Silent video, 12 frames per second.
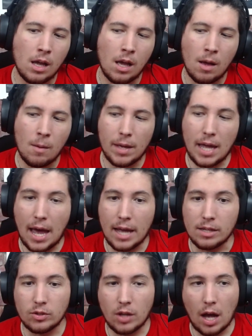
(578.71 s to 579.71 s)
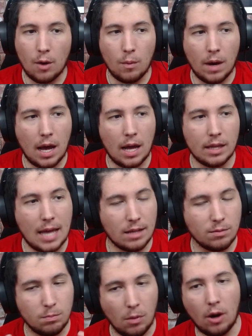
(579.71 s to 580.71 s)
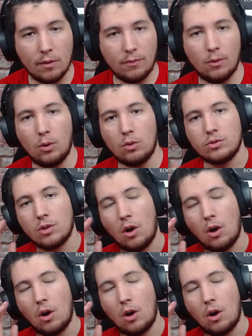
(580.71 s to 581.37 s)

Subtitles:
But yeah, so that's my thoughts